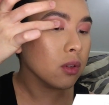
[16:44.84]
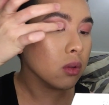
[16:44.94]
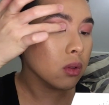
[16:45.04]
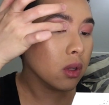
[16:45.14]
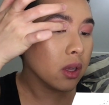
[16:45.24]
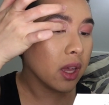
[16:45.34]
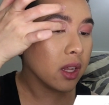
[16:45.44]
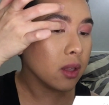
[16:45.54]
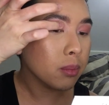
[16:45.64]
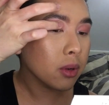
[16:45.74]
you look at it
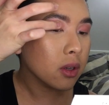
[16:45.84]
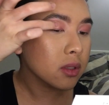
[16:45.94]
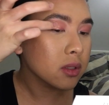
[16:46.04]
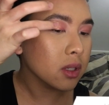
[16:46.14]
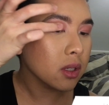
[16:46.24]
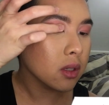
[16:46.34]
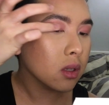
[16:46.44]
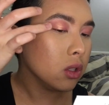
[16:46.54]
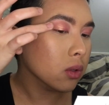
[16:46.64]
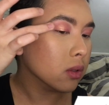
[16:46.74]
in person,
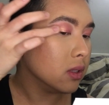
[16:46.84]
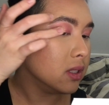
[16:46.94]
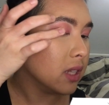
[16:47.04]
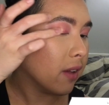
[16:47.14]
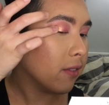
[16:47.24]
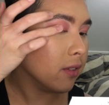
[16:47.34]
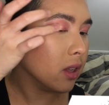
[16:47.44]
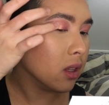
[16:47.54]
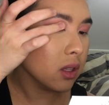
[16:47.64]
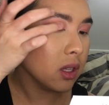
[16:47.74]
you'll
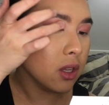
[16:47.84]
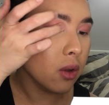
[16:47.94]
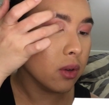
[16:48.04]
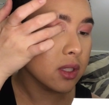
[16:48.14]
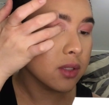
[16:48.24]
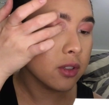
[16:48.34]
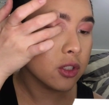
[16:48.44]
definitely notice for